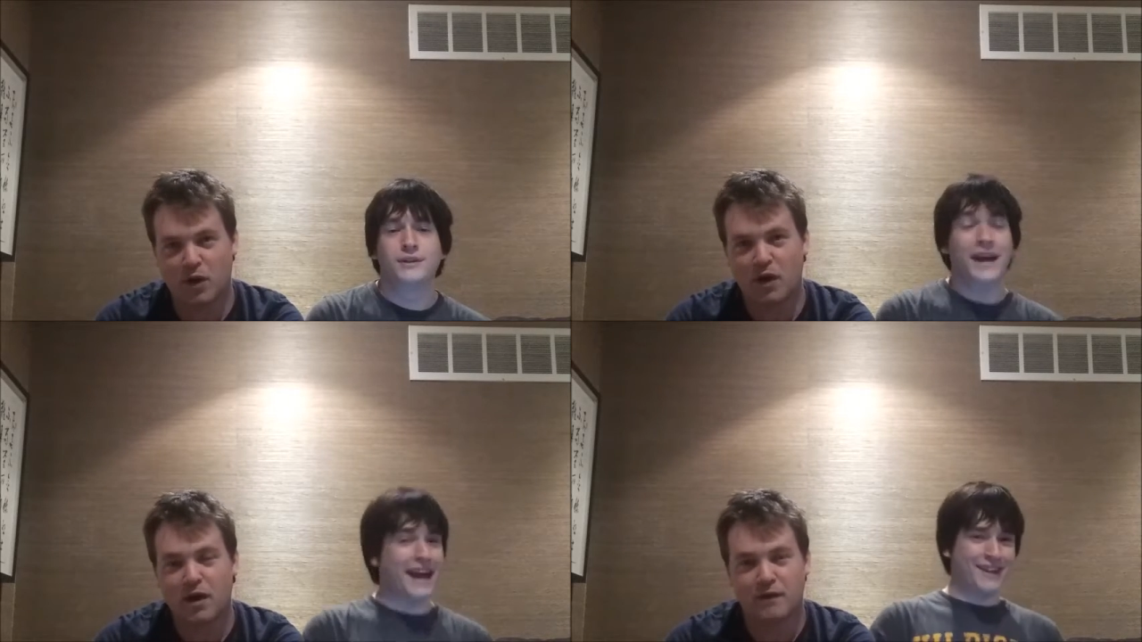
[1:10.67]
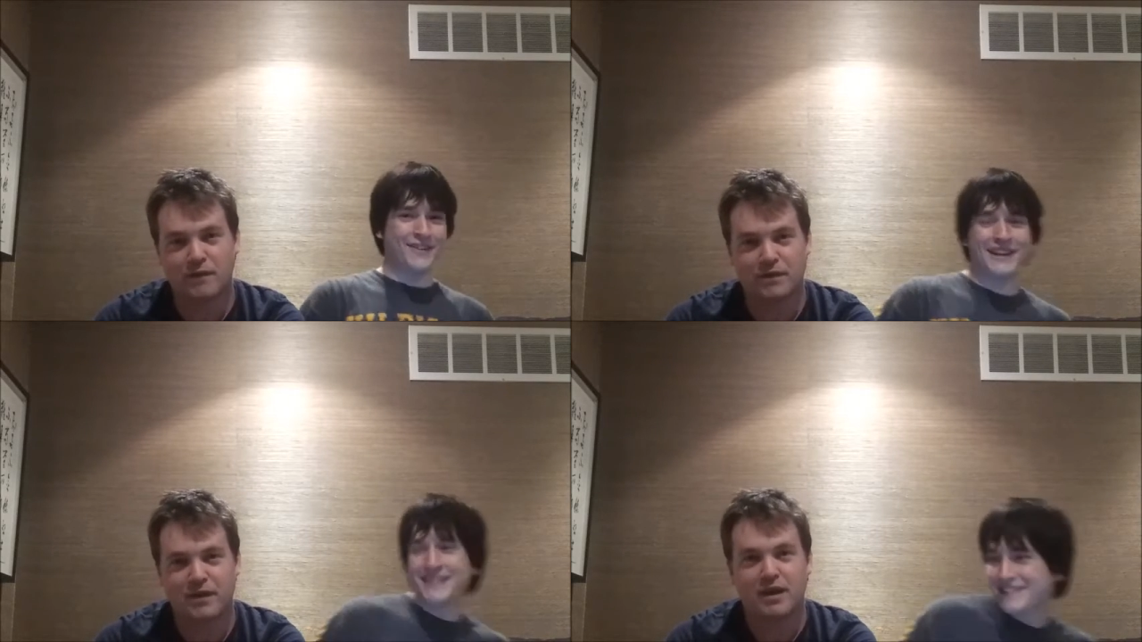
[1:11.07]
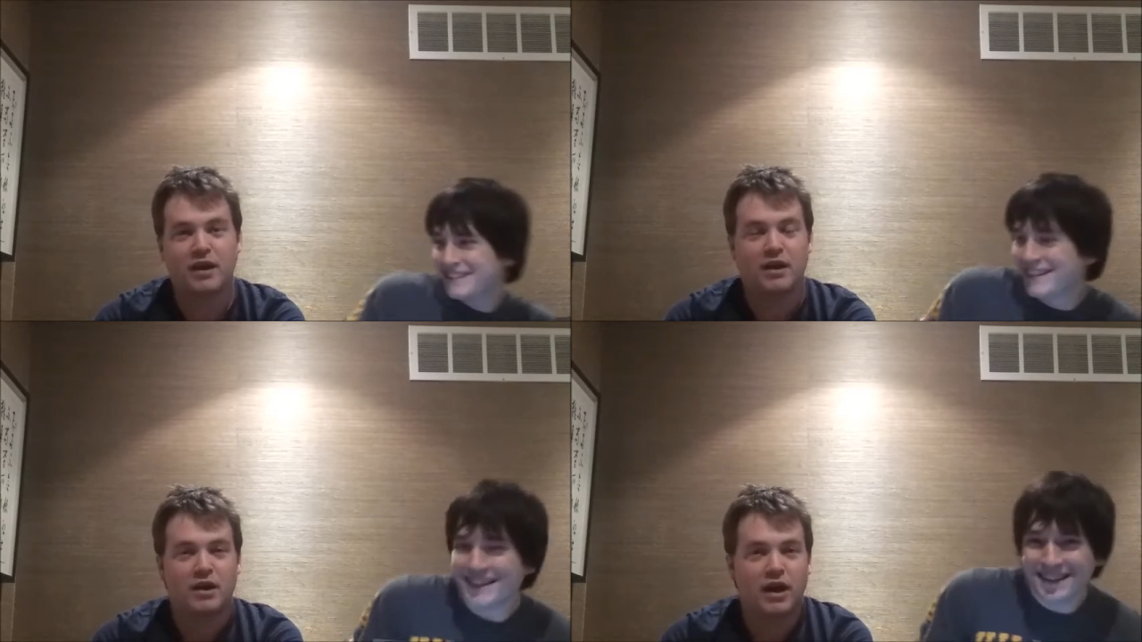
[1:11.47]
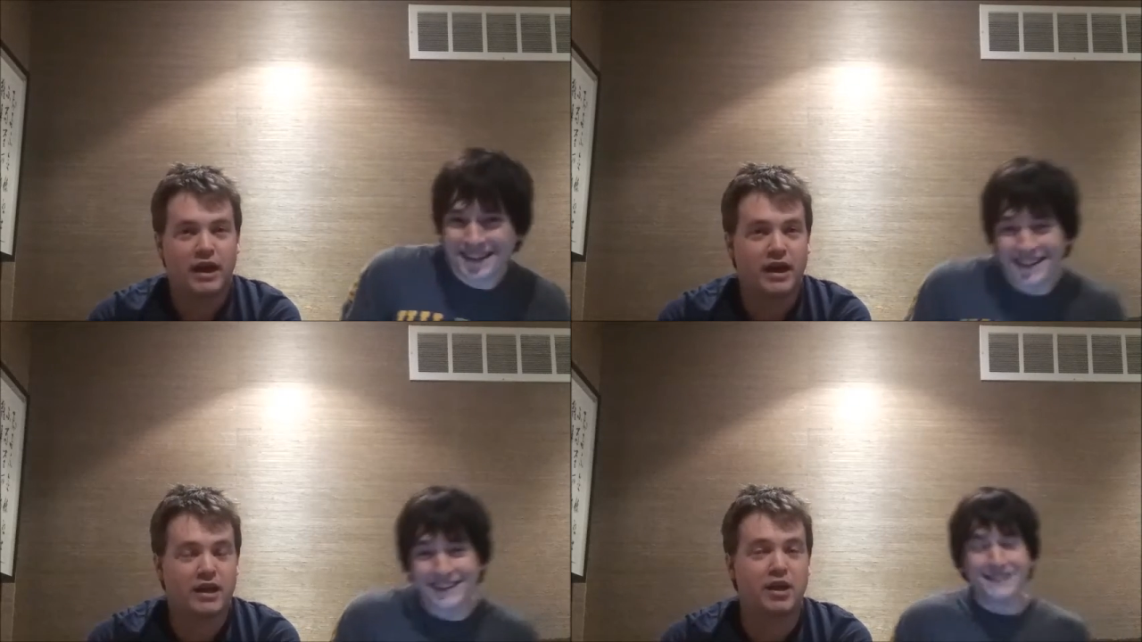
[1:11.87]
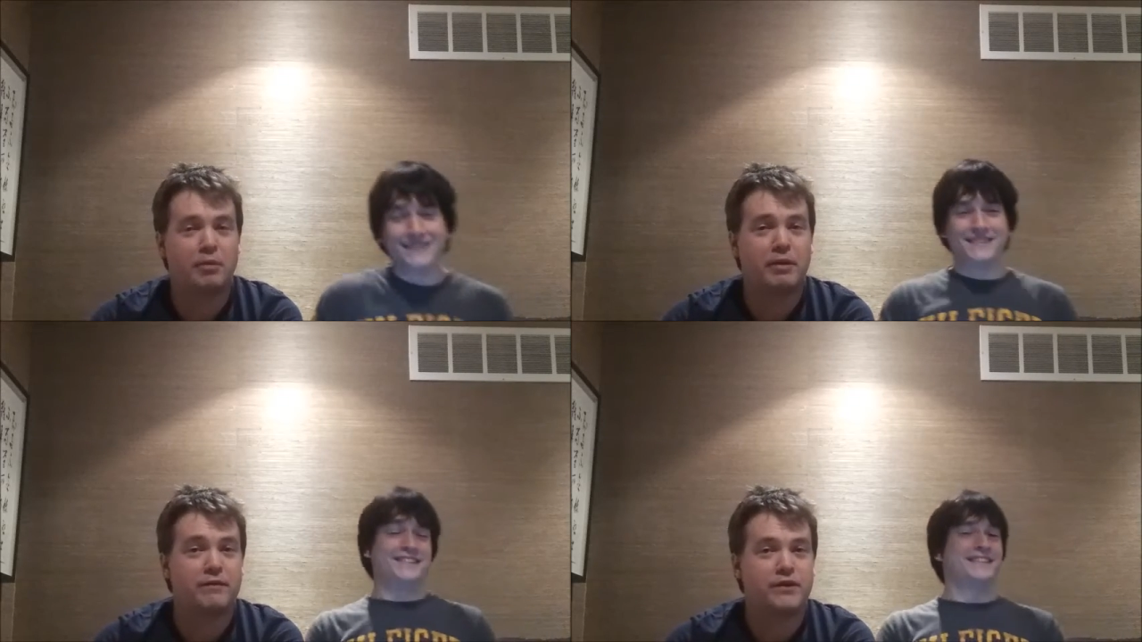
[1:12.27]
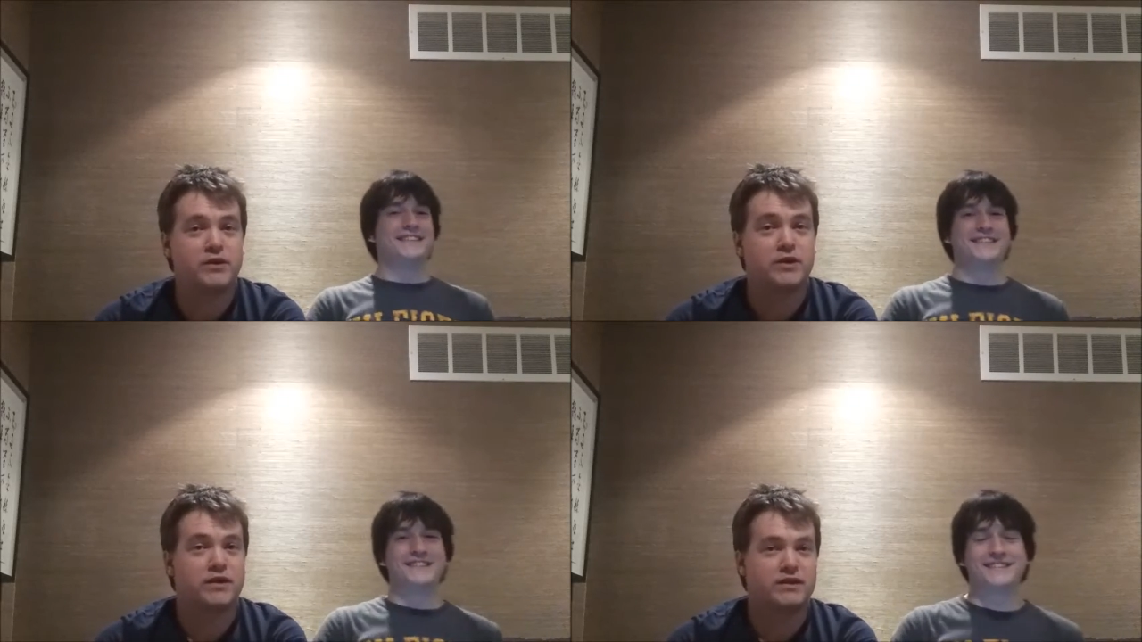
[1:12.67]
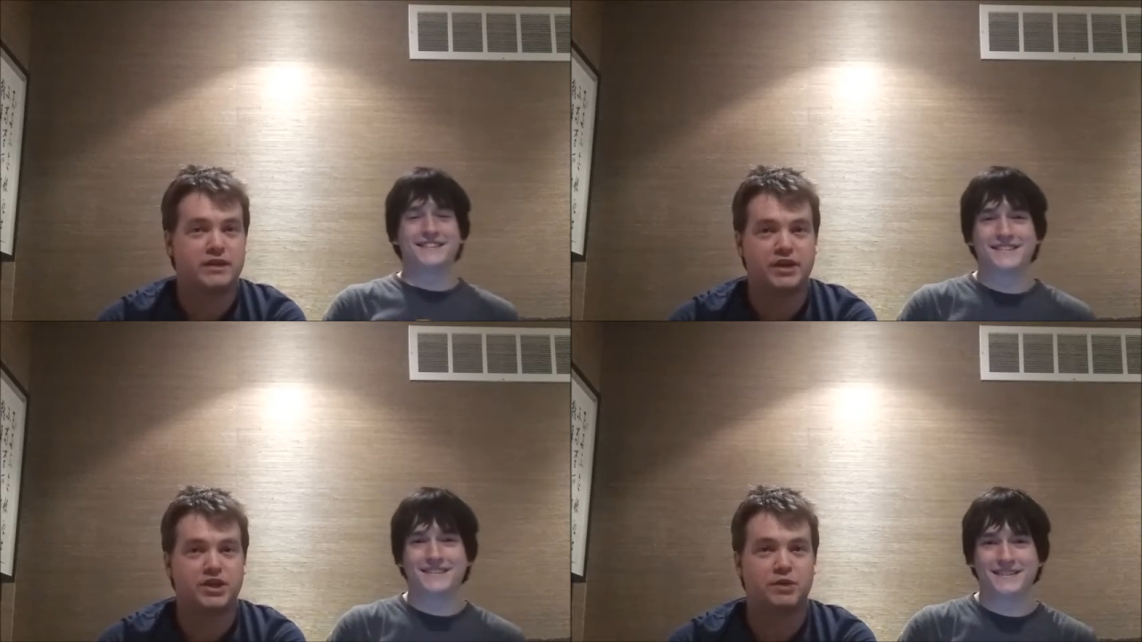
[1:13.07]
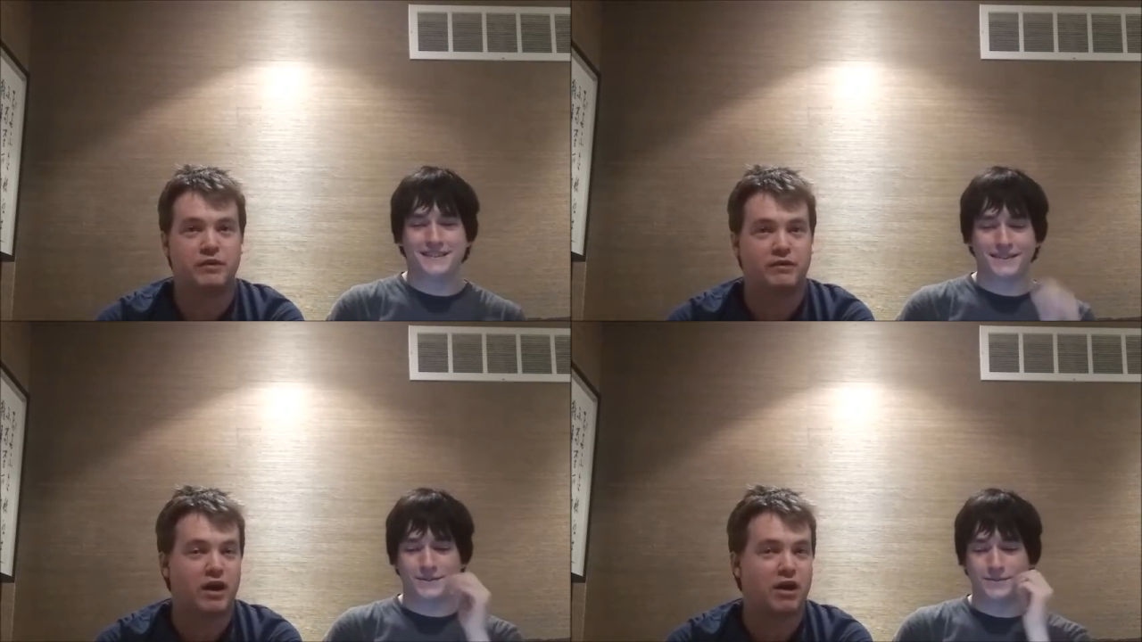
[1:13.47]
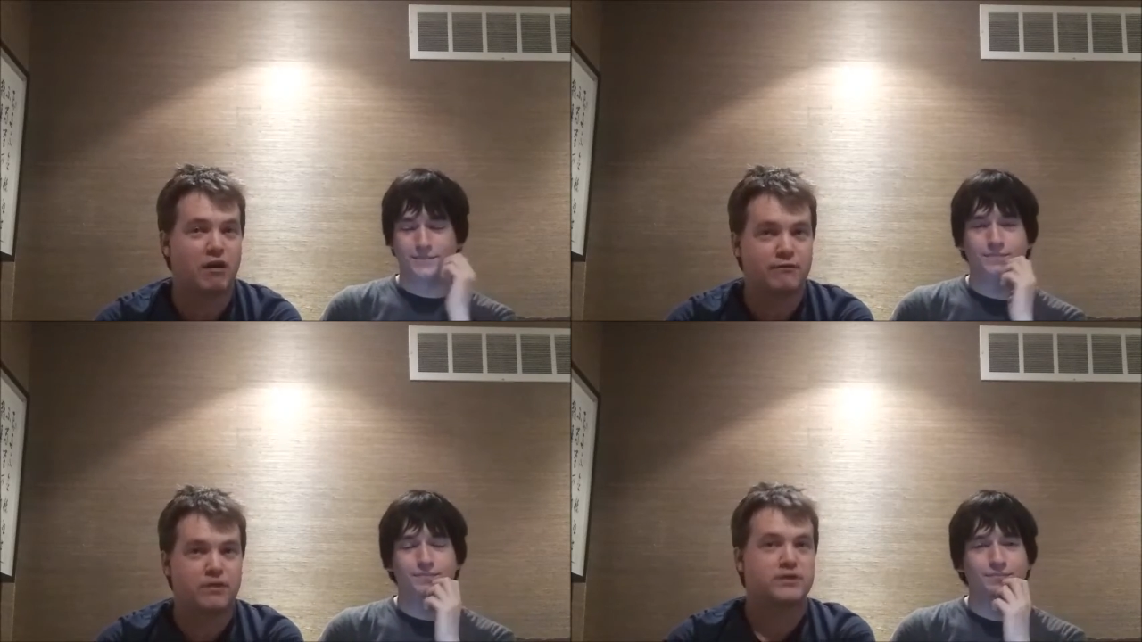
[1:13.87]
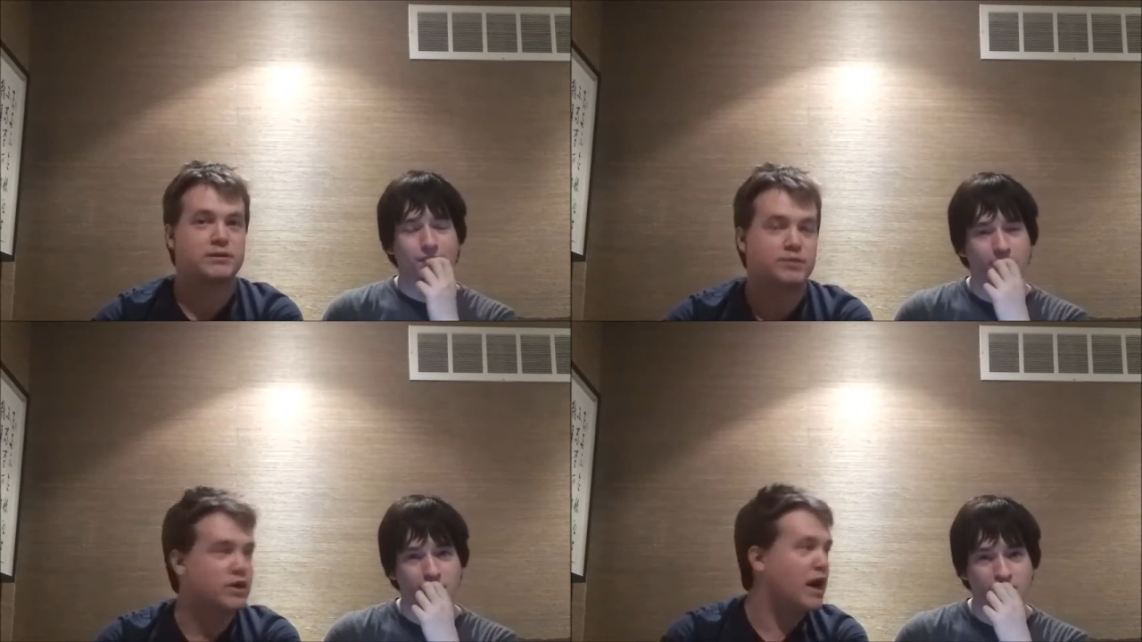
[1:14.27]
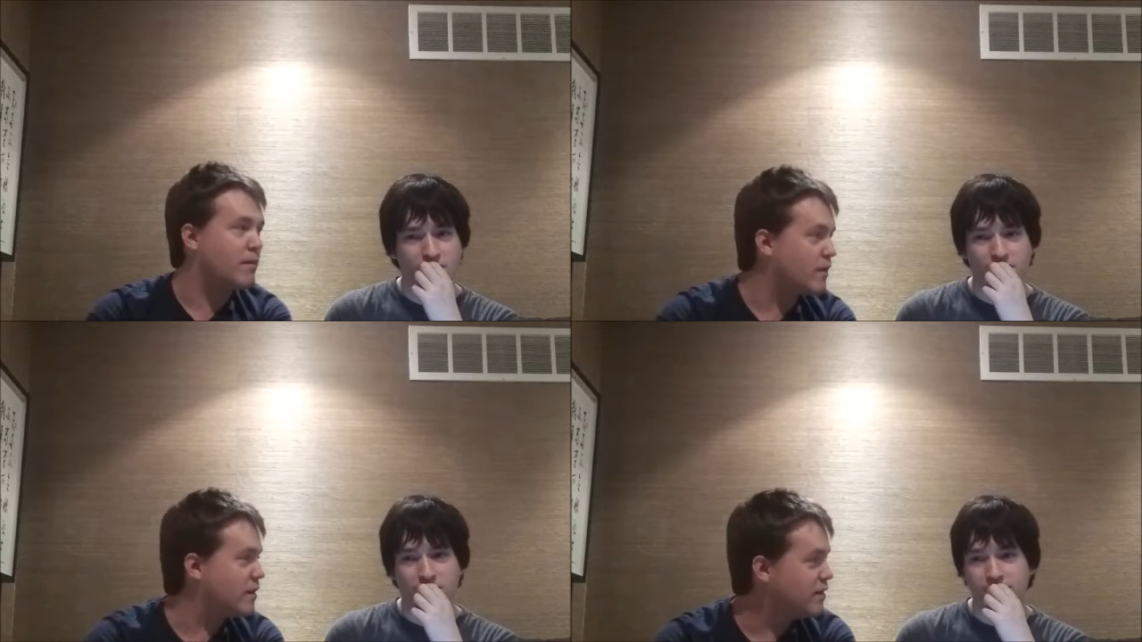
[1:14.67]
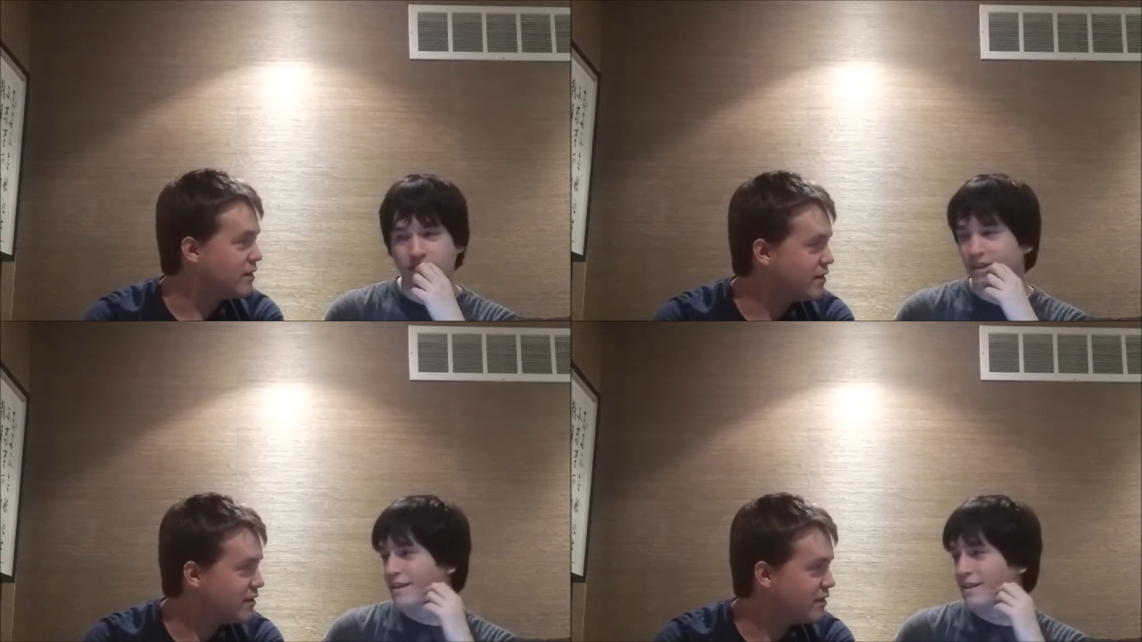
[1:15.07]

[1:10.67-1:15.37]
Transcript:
Speaker 1: Anyways, a little bit of news on the station. We've got our first subscriber.